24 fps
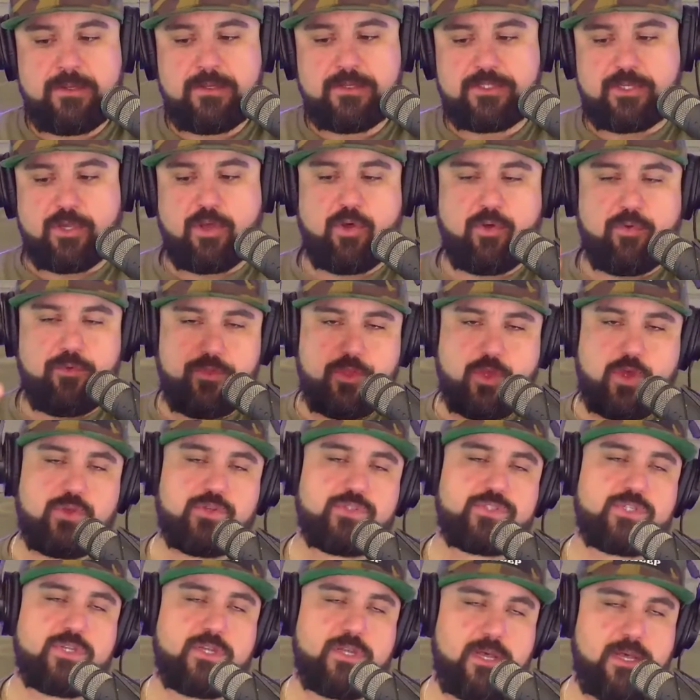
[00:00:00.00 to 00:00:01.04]
So
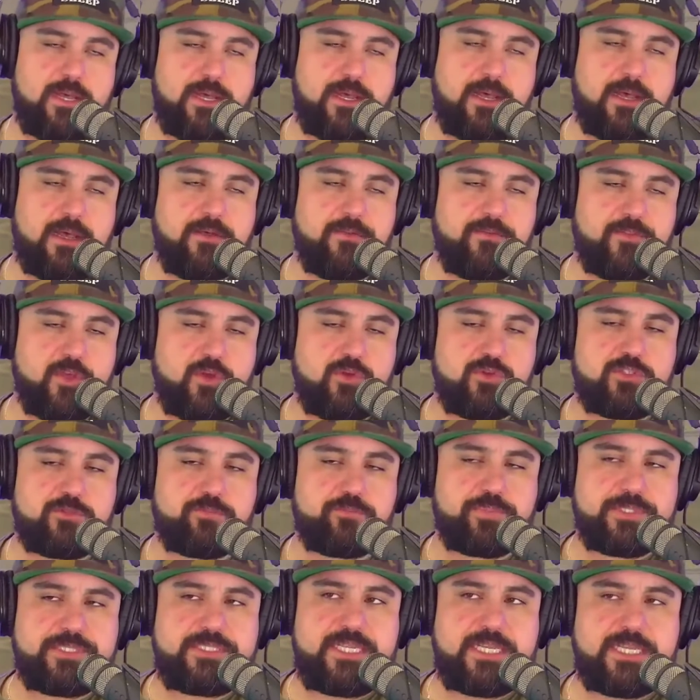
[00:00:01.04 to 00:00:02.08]
those
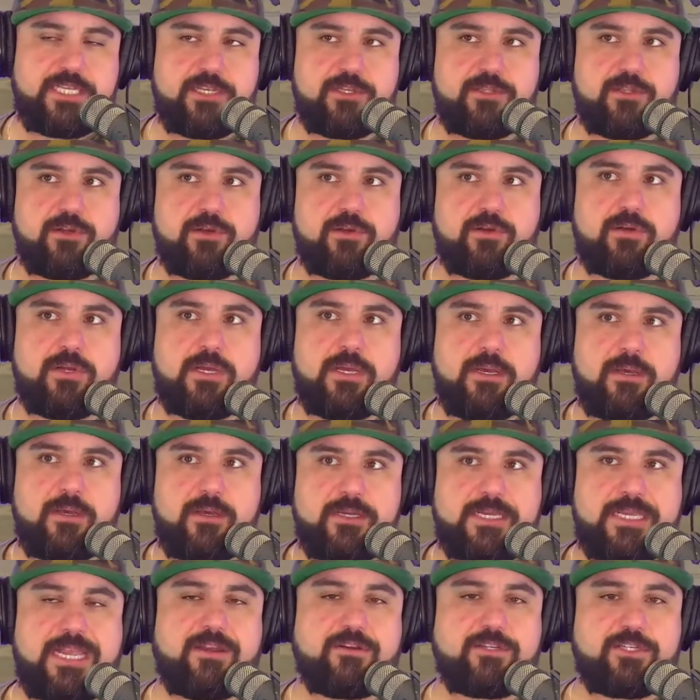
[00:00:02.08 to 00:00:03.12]
particular
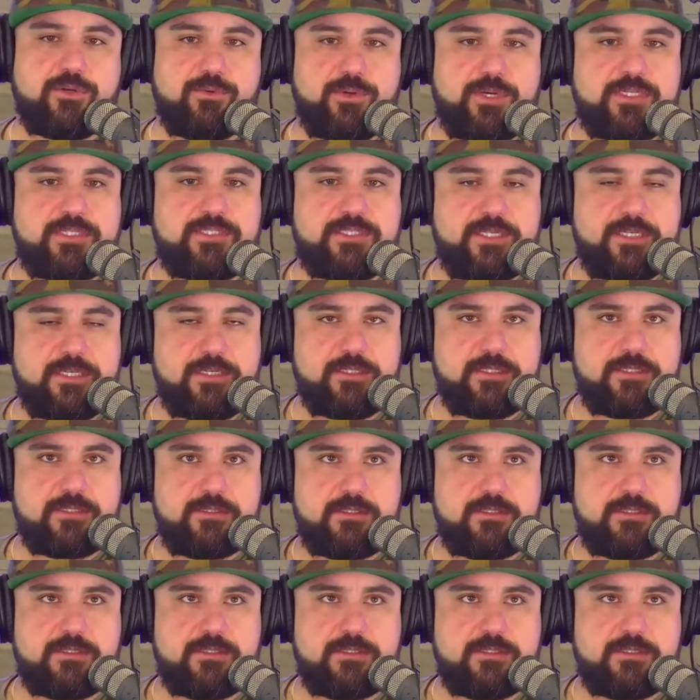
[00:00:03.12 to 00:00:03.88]
characteristics